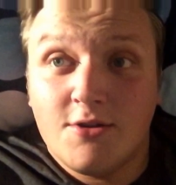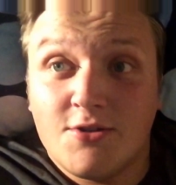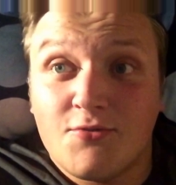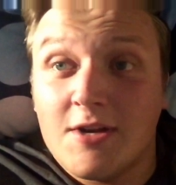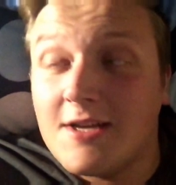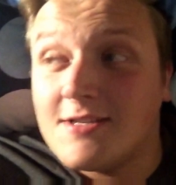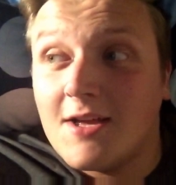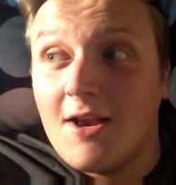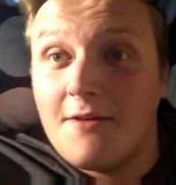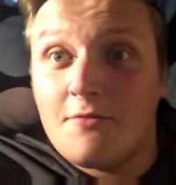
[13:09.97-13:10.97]
Just realised
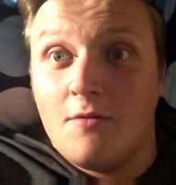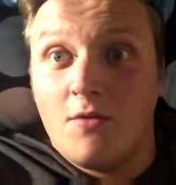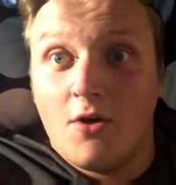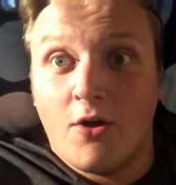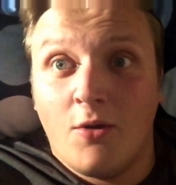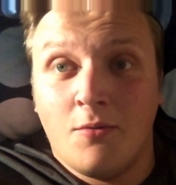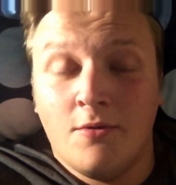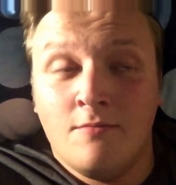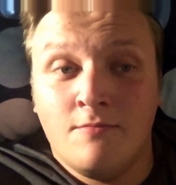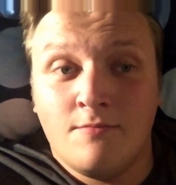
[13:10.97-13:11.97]
I left the vlog
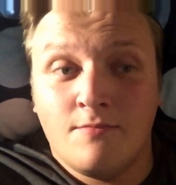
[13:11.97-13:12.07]
open.